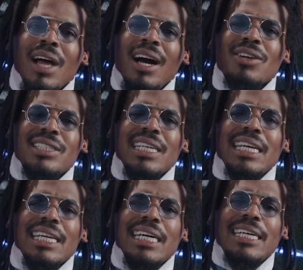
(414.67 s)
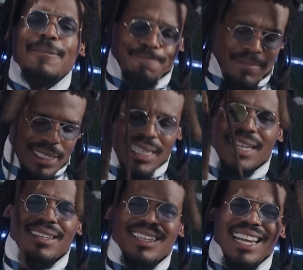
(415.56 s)
Oh, shit. Shit.
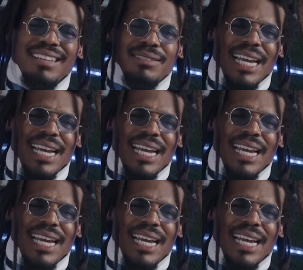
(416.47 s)
I ain't